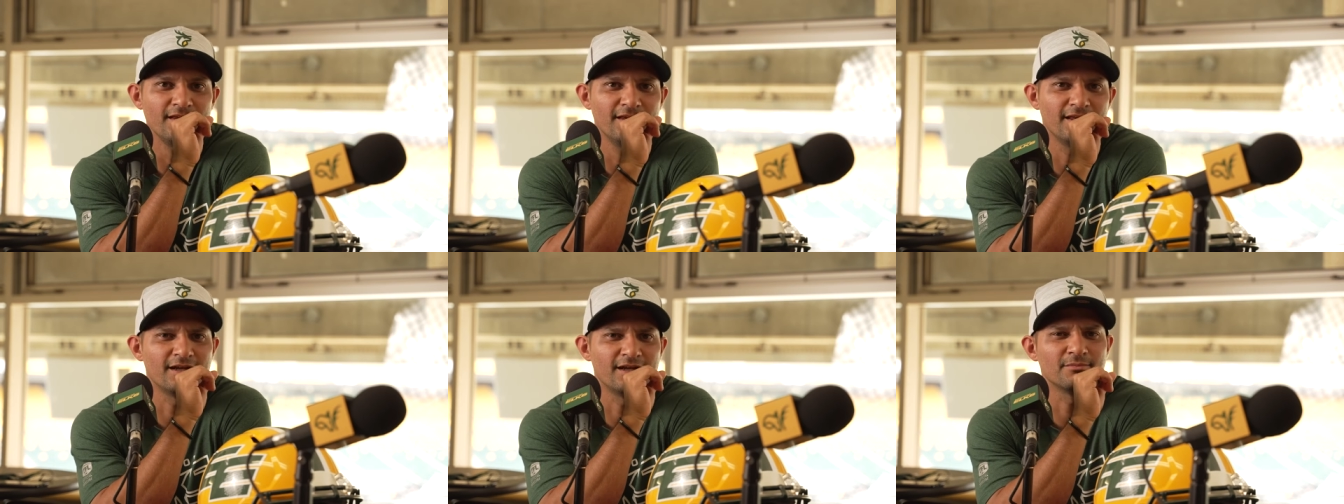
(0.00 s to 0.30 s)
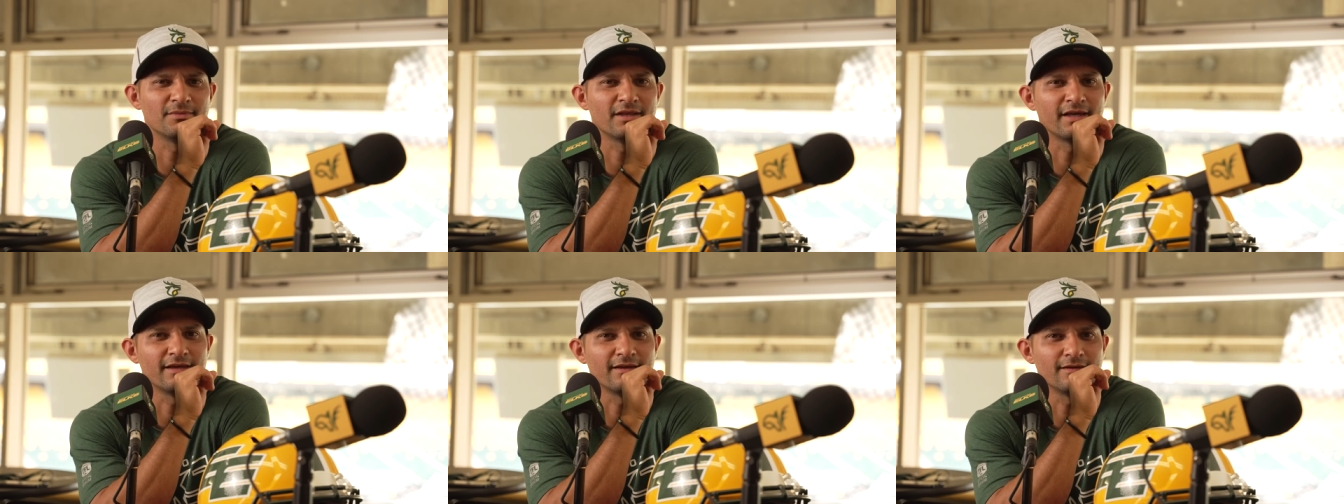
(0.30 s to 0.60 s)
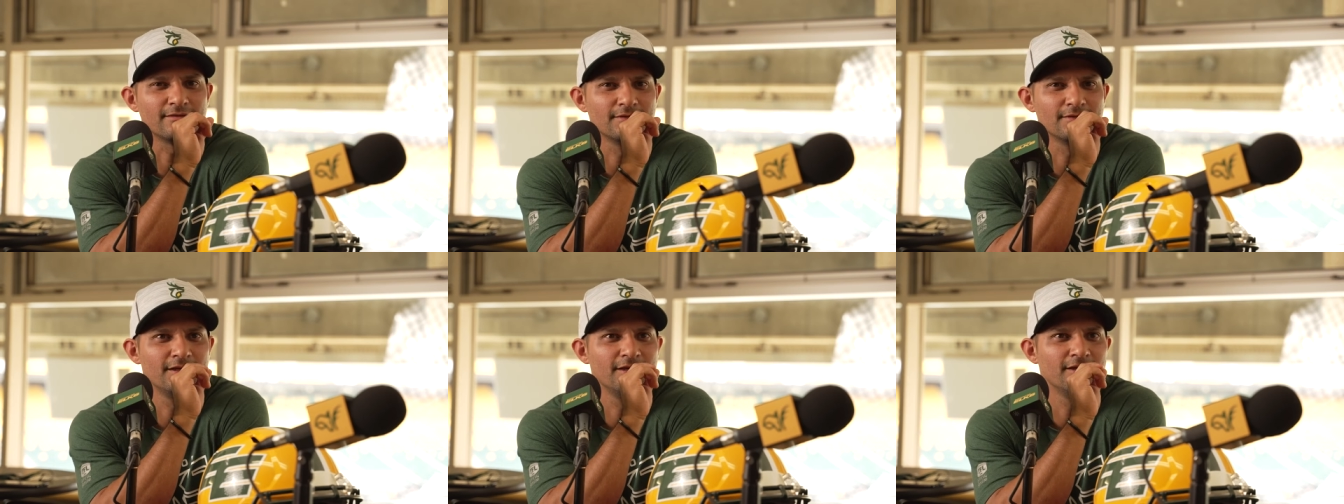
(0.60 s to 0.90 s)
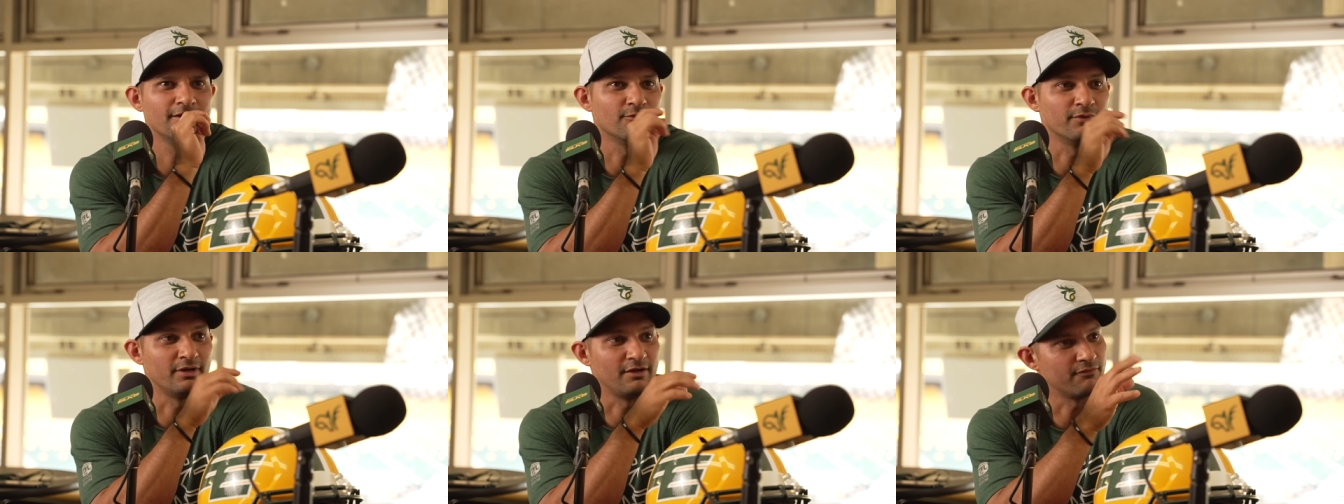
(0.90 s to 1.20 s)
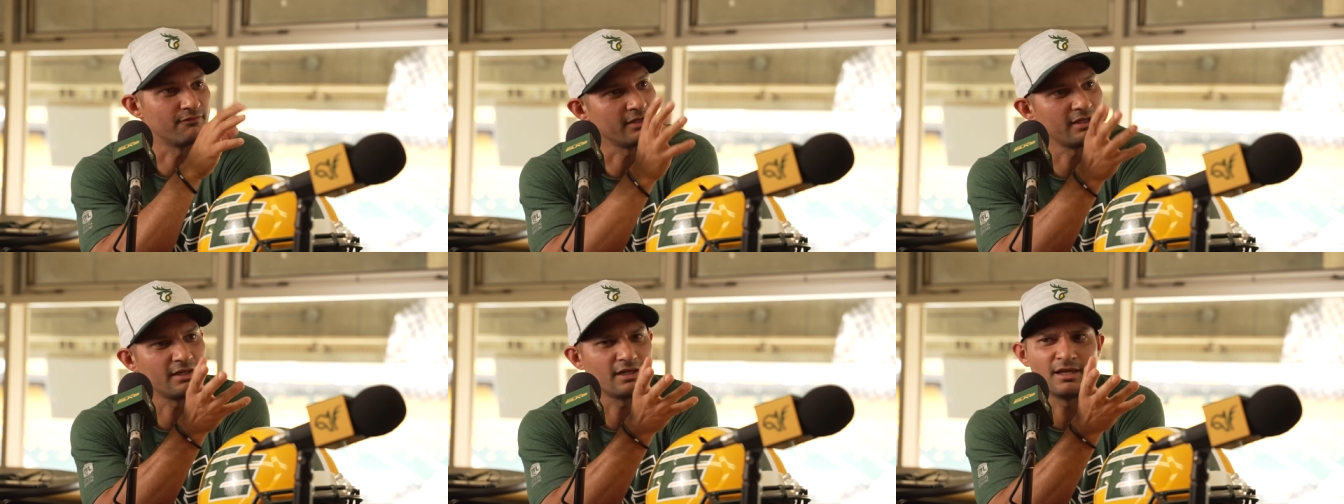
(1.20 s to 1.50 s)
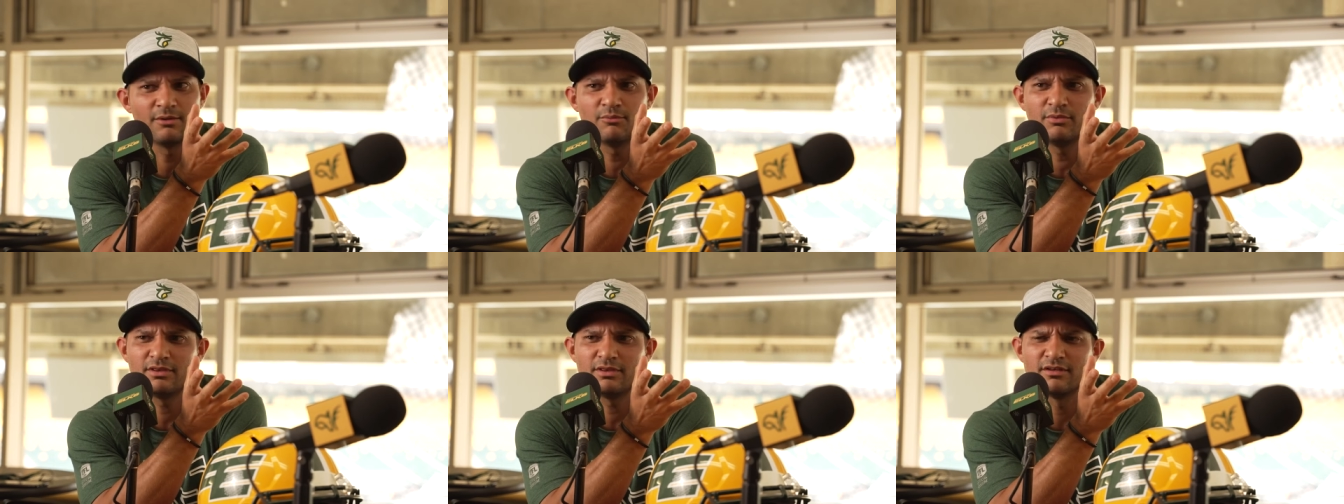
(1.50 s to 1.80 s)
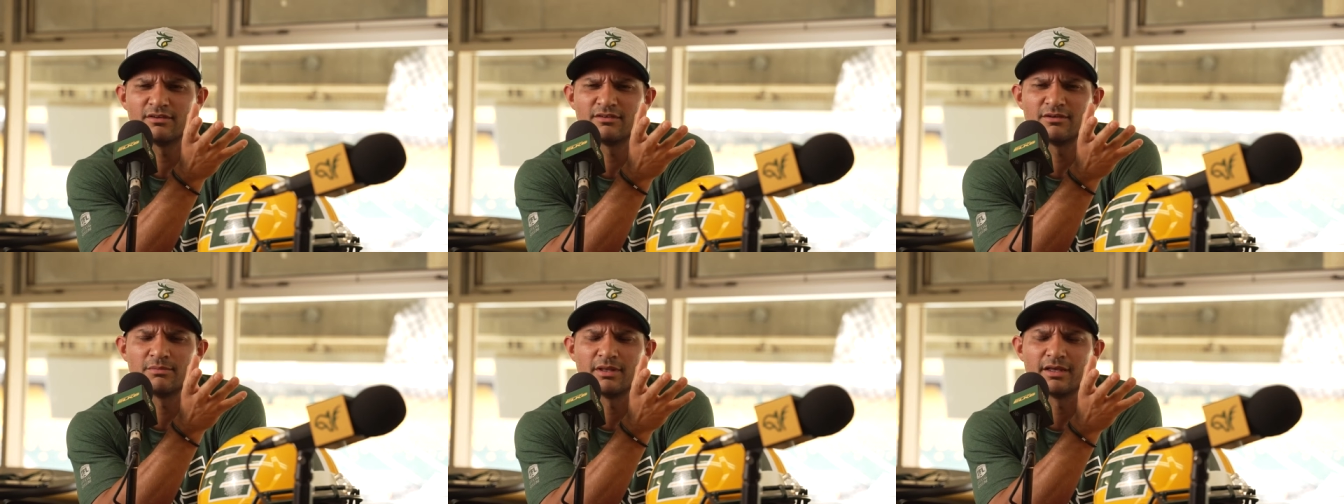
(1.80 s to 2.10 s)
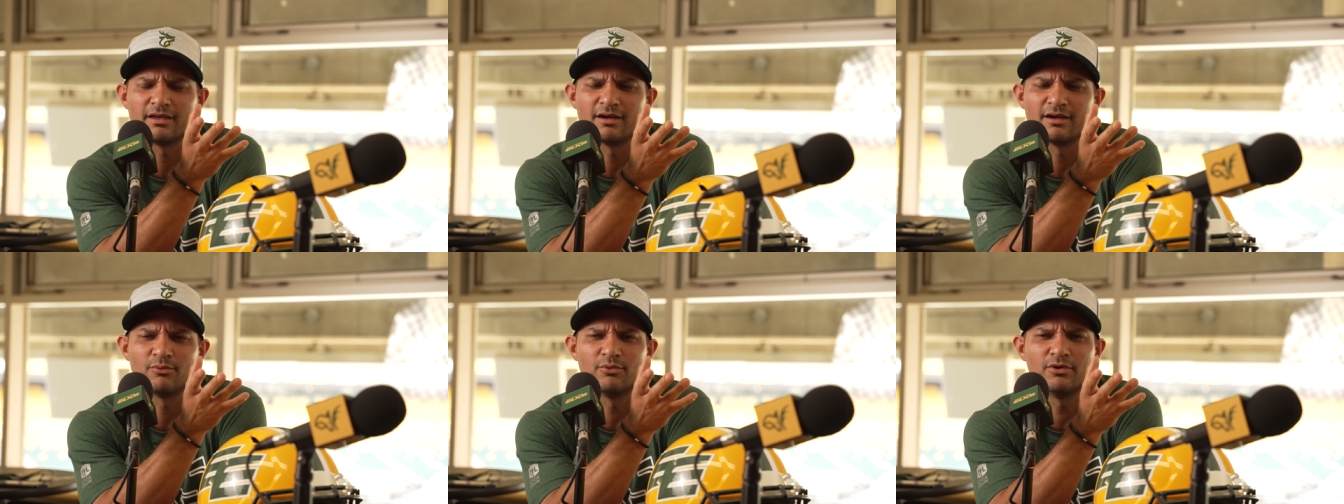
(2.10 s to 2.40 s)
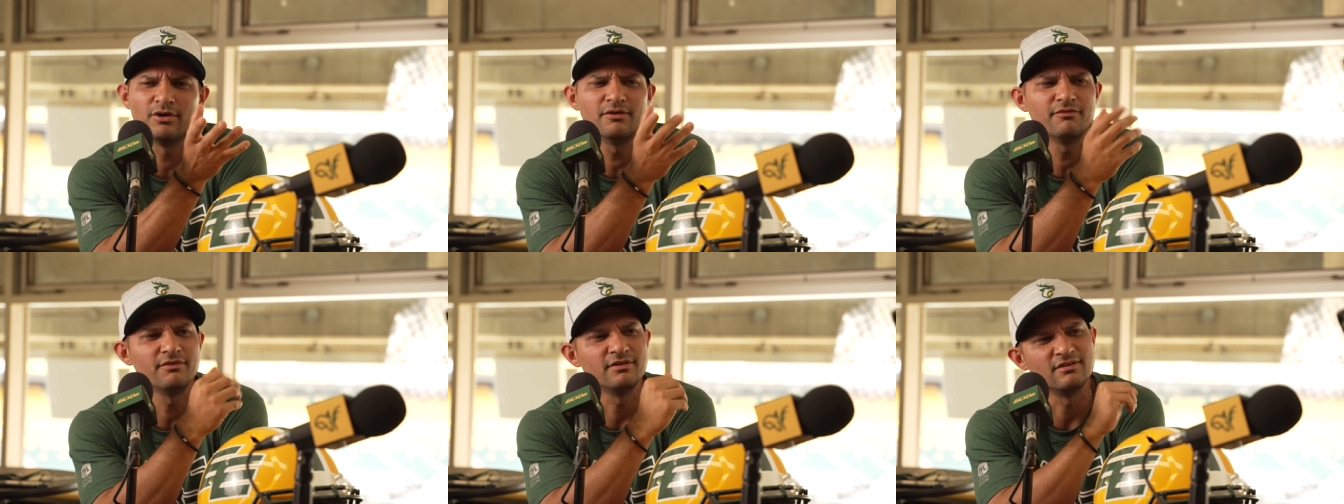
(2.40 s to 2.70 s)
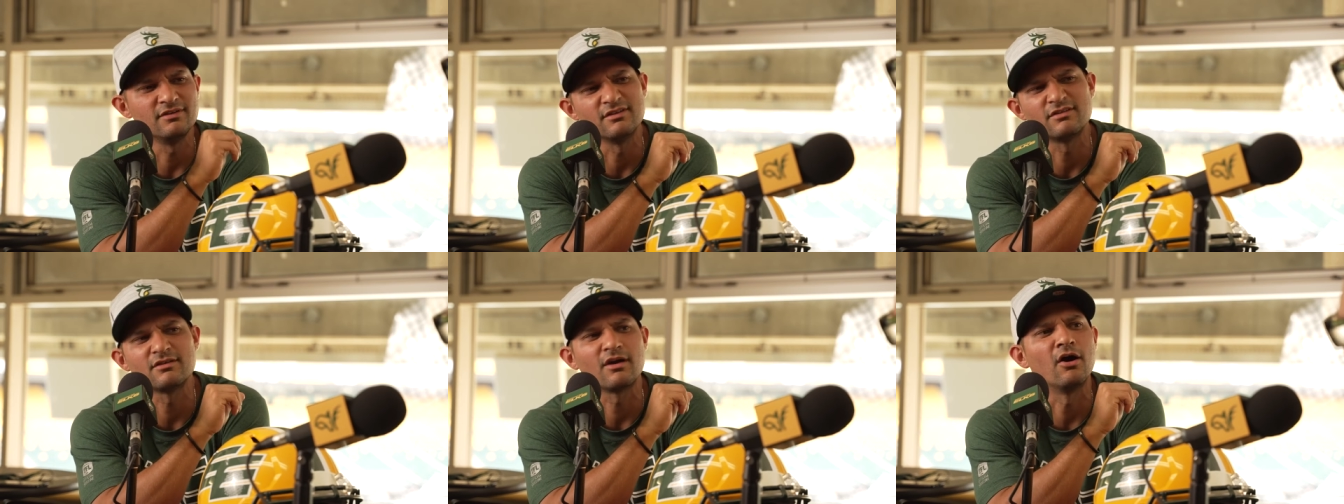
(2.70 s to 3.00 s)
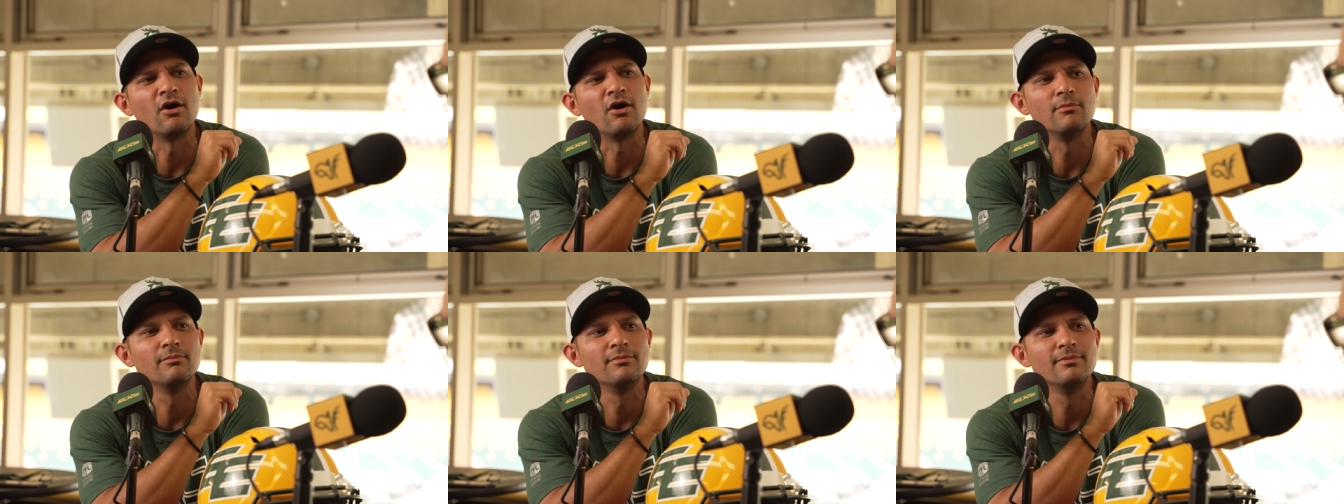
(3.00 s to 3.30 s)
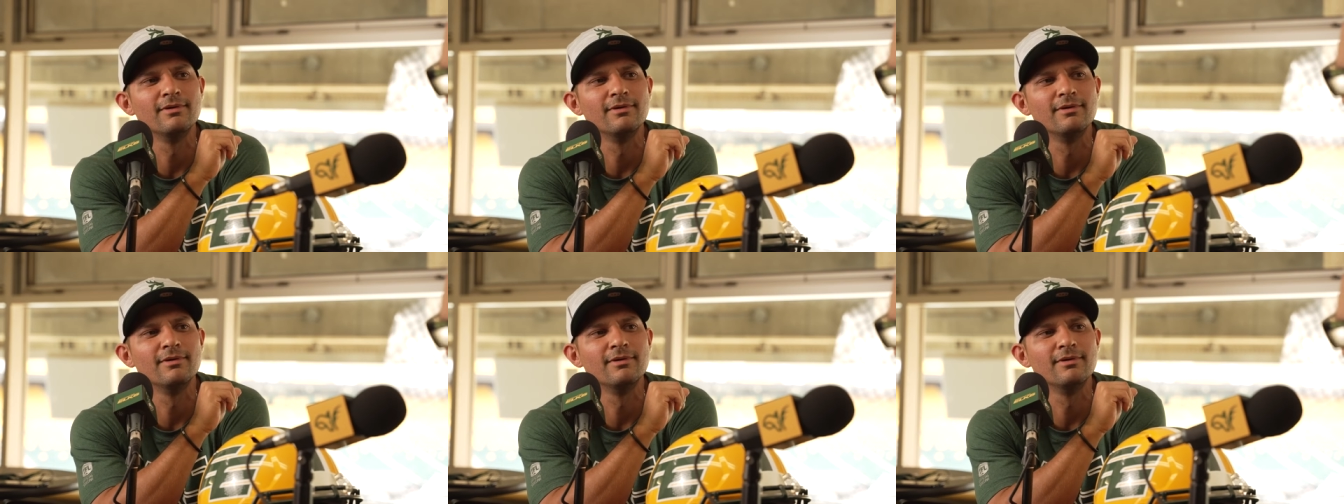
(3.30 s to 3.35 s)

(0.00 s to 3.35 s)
And I'm like, when he finally came with us, I'm like, I wonder if he's this calm,